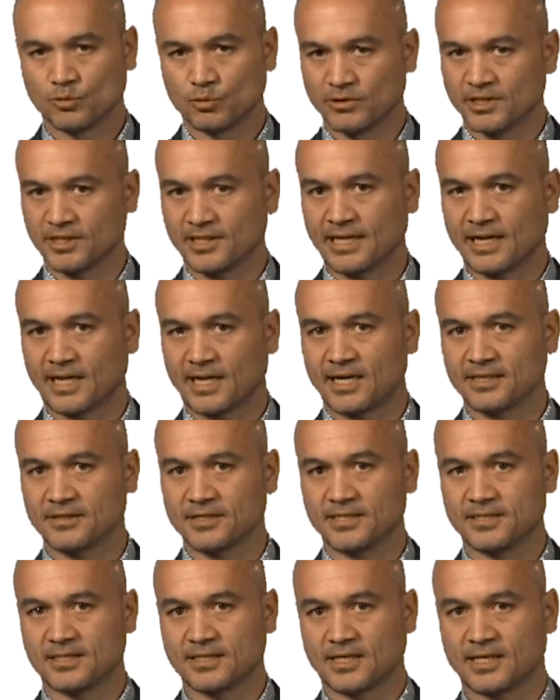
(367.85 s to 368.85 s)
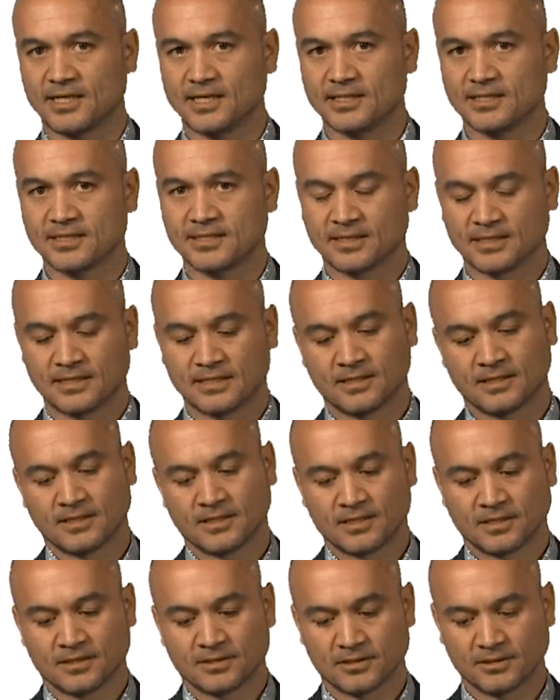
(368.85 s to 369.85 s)
It is really hard these days
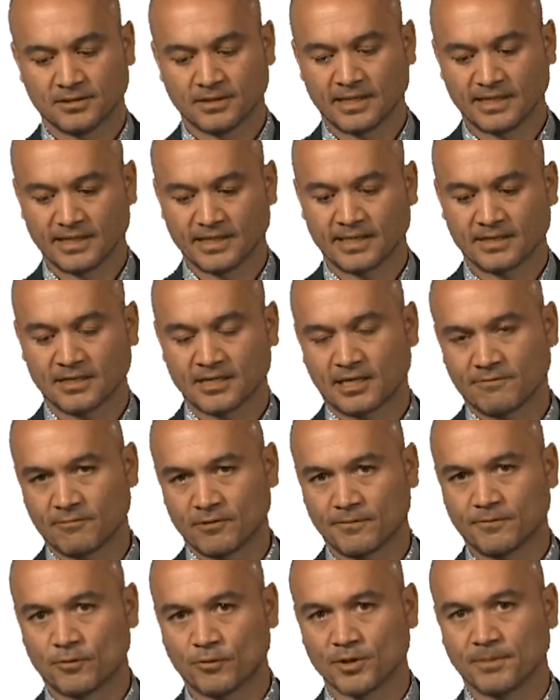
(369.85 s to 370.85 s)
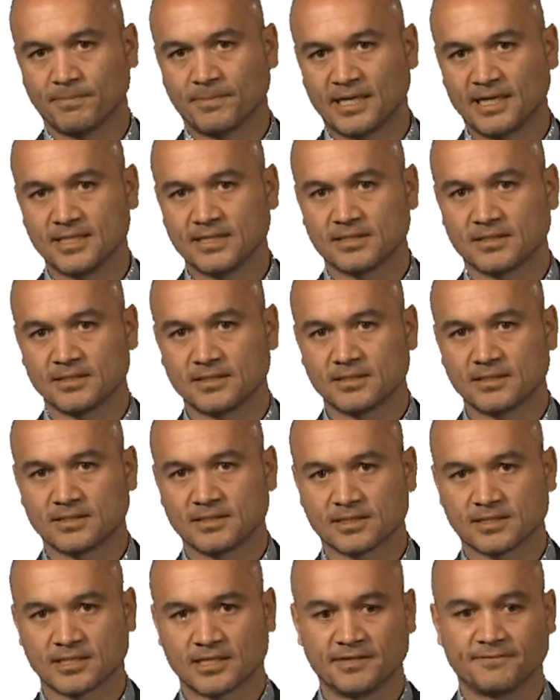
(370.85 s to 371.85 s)
to, again, cover off all the
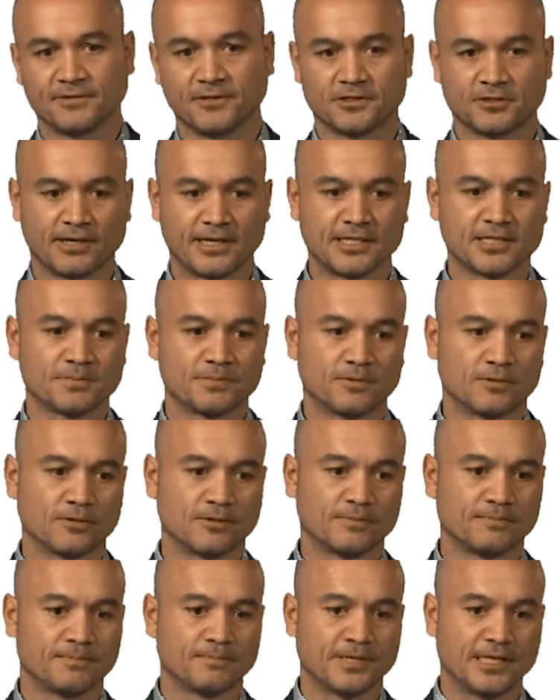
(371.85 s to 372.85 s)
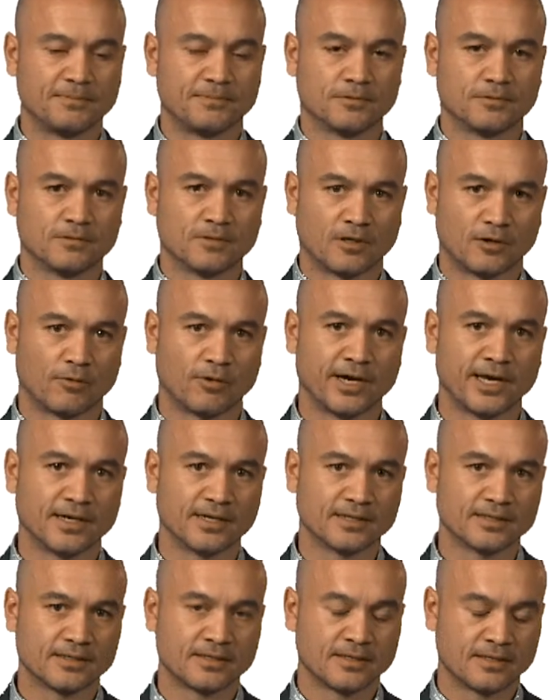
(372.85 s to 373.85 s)
bases to safely transport people
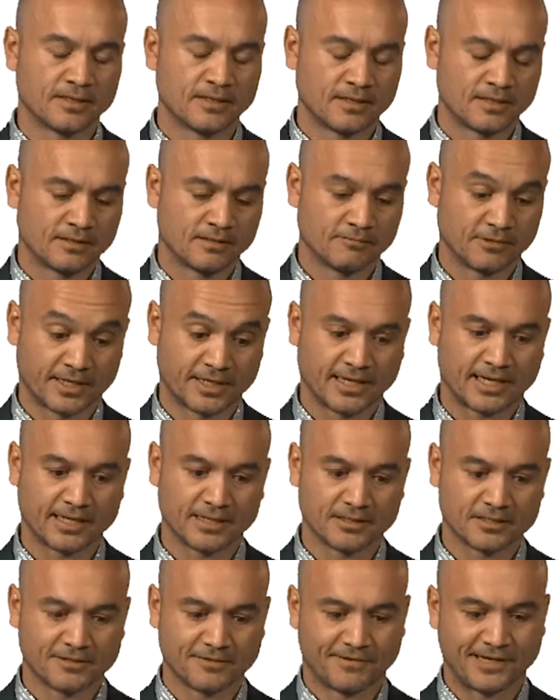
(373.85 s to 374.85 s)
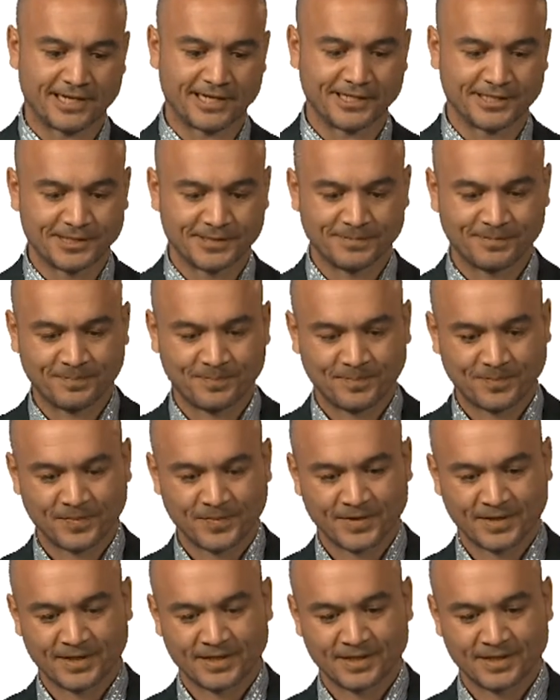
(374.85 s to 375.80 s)
around, regardless of age.